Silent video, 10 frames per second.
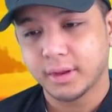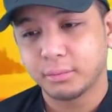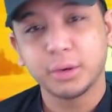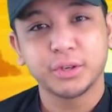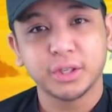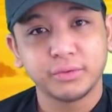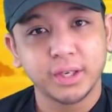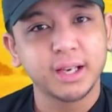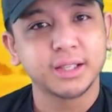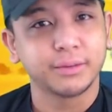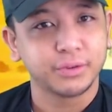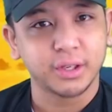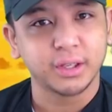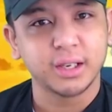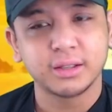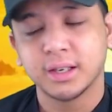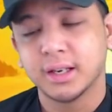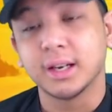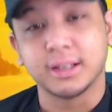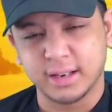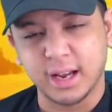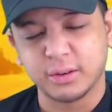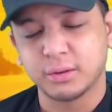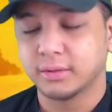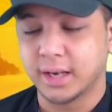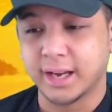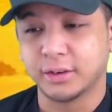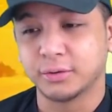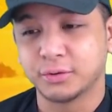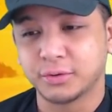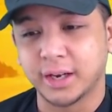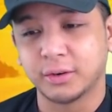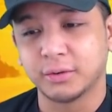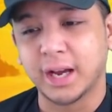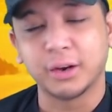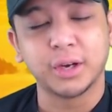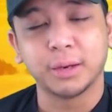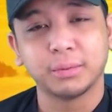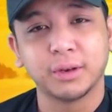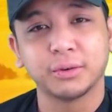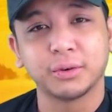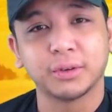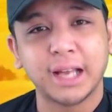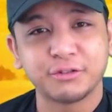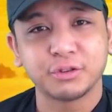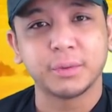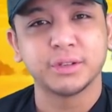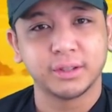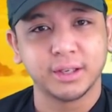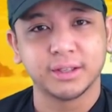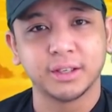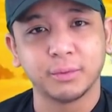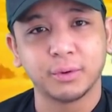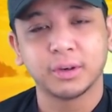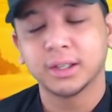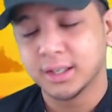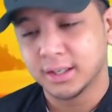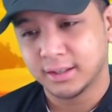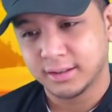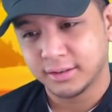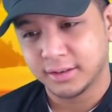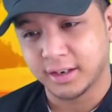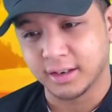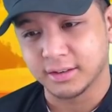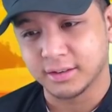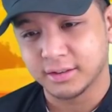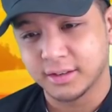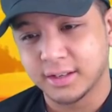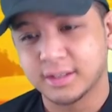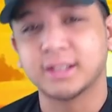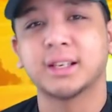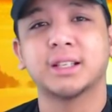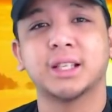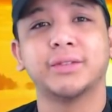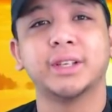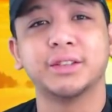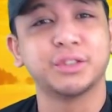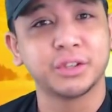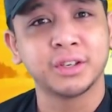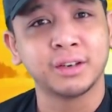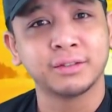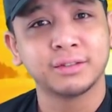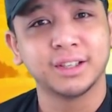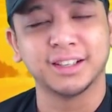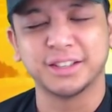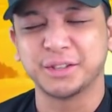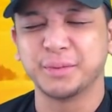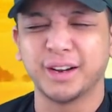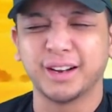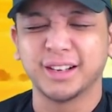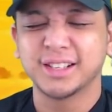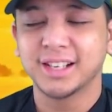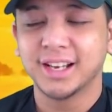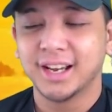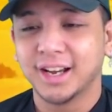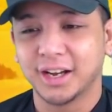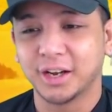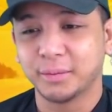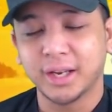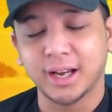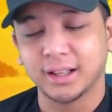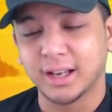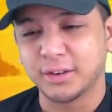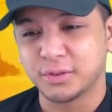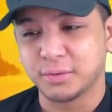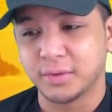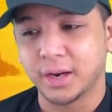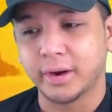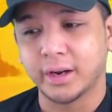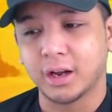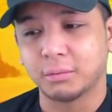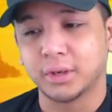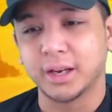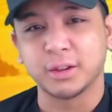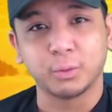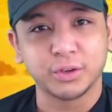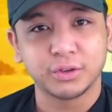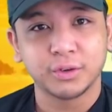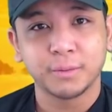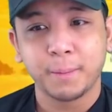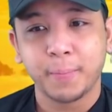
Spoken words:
pretty much every day except for Sundays. Now, I don't upload or live stream on Sundays anymore, because 6 out of 7 days is good enough, to be honest. But yeah, I live stream there. Right now I'm playing The Witcher.